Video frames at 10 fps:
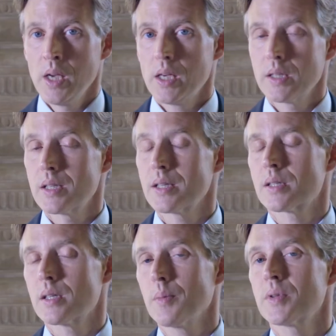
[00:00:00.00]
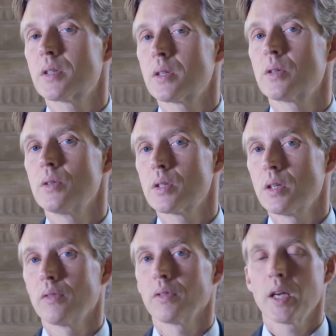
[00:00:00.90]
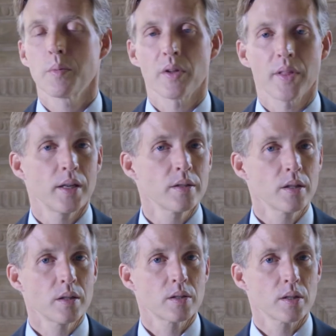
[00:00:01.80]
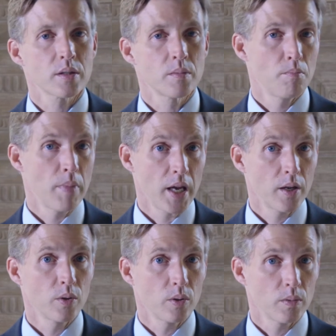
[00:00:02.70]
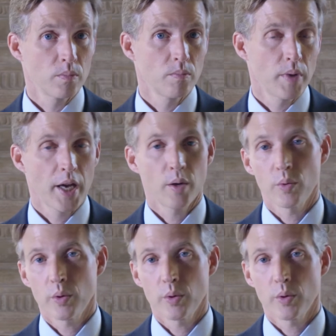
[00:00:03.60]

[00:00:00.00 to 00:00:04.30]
is the substitution of labor that isn't just manual and